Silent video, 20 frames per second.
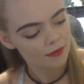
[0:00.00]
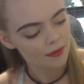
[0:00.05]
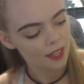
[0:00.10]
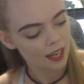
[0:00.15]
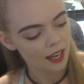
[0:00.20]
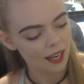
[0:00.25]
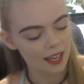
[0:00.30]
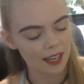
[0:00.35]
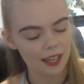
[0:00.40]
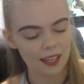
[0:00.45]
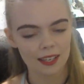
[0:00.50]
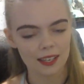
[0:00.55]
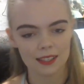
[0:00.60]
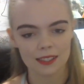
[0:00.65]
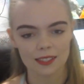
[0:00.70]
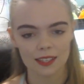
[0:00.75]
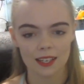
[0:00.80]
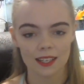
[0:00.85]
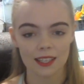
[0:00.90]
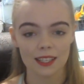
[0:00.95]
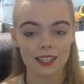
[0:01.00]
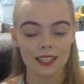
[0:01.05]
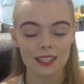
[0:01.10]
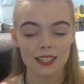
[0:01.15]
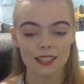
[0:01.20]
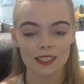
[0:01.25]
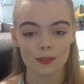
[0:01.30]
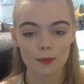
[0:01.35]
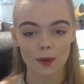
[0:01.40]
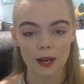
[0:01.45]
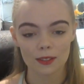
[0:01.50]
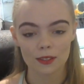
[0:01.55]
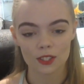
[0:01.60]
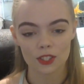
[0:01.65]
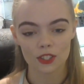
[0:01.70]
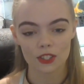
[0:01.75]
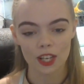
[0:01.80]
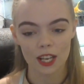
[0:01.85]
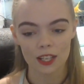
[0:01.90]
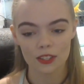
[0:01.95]
And he is about to
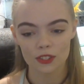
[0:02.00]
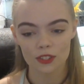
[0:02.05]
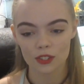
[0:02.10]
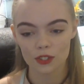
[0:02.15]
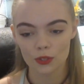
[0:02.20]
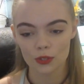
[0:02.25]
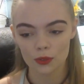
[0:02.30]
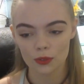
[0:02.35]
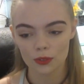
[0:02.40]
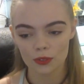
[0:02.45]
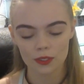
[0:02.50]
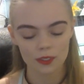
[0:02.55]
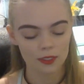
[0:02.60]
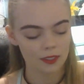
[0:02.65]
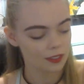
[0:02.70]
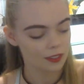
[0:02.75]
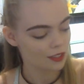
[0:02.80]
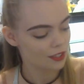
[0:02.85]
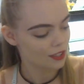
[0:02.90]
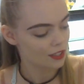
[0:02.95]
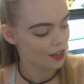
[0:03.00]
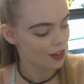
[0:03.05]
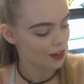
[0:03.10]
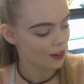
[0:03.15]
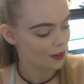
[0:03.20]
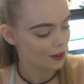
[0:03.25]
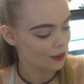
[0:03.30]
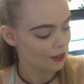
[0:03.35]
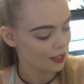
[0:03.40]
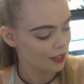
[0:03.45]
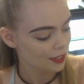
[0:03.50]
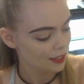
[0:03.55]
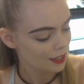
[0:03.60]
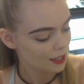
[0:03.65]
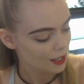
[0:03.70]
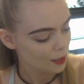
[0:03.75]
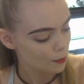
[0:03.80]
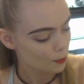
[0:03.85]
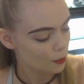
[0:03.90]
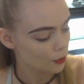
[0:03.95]
shed soon. So,
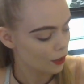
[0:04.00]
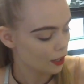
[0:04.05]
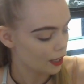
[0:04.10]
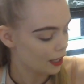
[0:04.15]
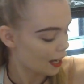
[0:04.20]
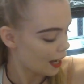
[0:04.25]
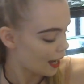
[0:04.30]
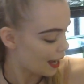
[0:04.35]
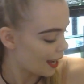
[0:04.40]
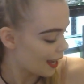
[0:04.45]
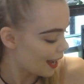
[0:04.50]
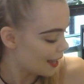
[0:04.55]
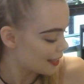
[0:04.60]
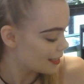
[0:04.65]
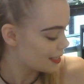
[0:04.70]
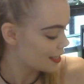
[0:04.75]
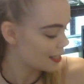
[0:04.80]
poor guy. I did